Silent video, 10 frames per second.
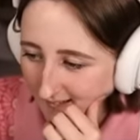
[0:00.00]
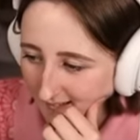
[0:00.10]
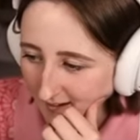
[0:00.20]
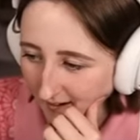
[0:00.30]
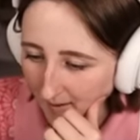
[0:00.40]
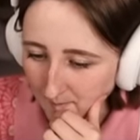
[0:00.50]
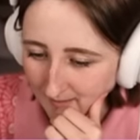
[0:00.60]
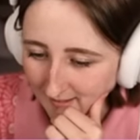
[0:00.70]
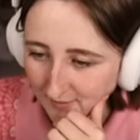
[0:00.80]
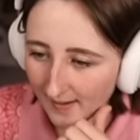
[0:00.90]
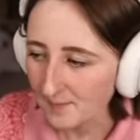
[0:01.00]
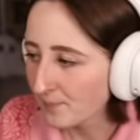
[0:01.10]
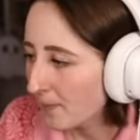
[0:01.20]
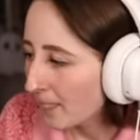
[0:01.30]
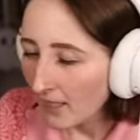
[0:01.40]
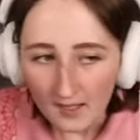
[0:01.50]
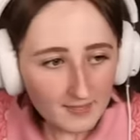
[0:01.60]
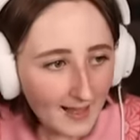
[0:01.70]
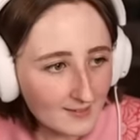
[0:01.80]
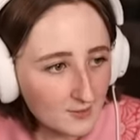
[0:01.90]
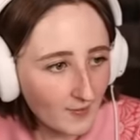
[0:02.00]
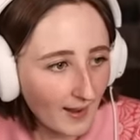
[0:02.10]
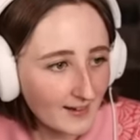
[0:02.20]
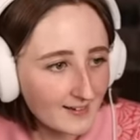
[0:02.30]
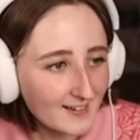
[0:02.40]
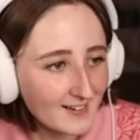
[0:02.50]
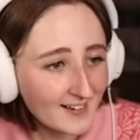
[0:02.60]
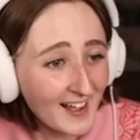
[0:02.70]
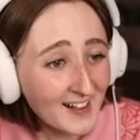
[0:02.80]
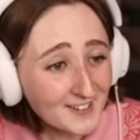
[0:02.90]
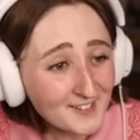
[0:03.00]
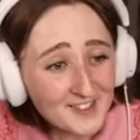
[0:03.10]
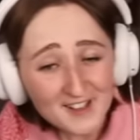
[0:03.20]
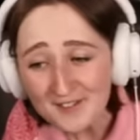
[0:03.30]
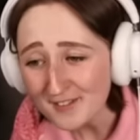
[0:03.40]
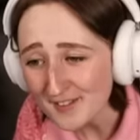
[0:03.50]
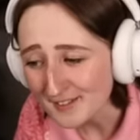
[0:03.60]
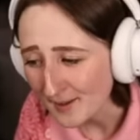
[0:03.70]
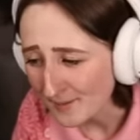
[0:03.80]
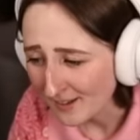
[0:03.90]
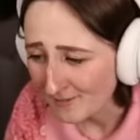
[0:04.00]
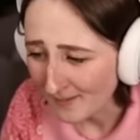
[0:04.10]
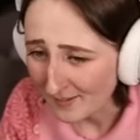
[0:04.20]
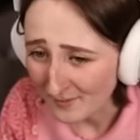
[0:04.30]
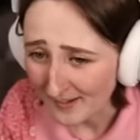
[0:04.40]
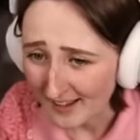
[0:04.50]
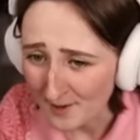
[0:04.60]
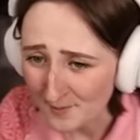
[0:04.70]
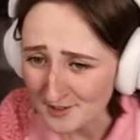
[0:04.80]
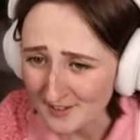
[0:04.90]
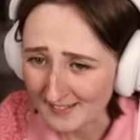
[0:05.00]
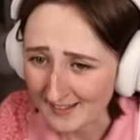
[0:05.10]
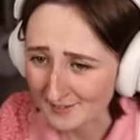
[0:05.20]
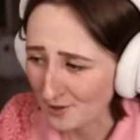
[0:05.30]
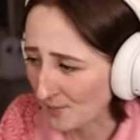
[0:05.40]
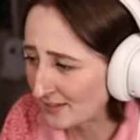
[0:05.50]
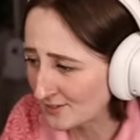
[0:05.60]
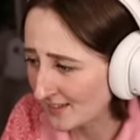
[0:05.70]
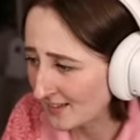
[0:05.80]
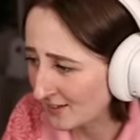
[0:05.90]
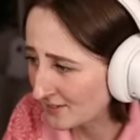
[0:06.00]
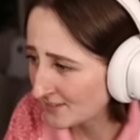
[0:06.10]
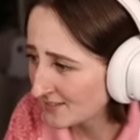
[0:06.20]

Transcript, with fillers: Okay, that's fine. That's fine. Kales, thank you for the sub gift, by the way. I appreciate that so much. Thank you.